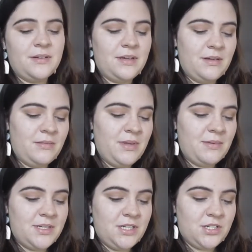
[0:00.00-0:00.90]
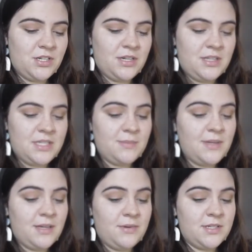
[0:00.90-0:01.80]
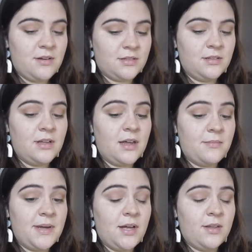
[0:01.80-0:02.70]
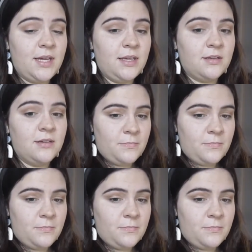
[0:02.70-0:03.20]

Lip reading: And me and my teacher in this meeting, we talked a lot about like